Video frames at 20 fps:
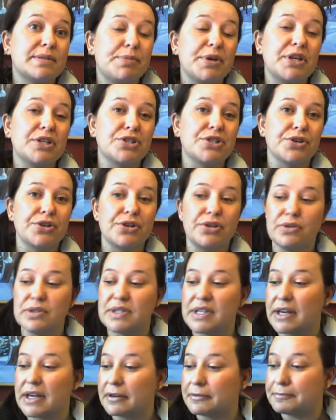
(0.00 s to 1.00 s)
speech you're
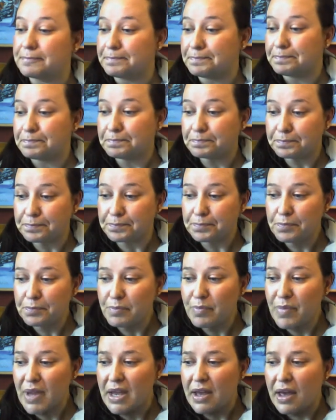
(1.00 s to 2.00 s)
using.
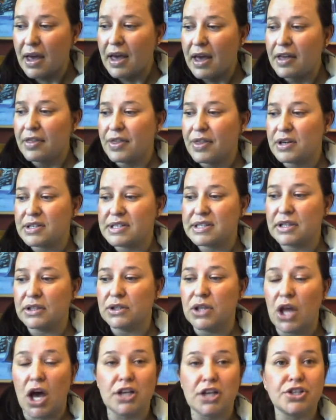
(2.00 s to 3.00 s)
There's the
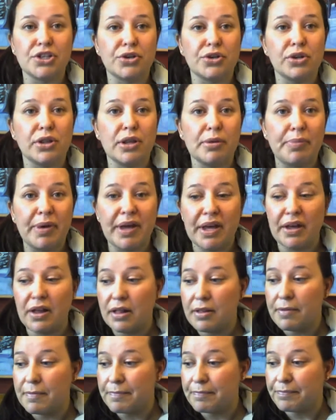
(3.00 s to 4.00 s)
logical
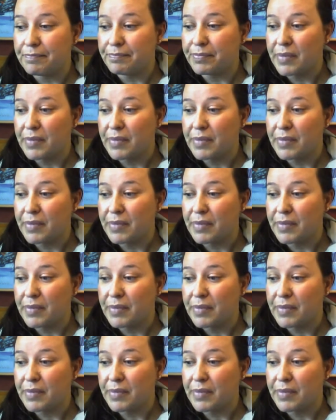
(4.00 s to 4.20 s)
appeal,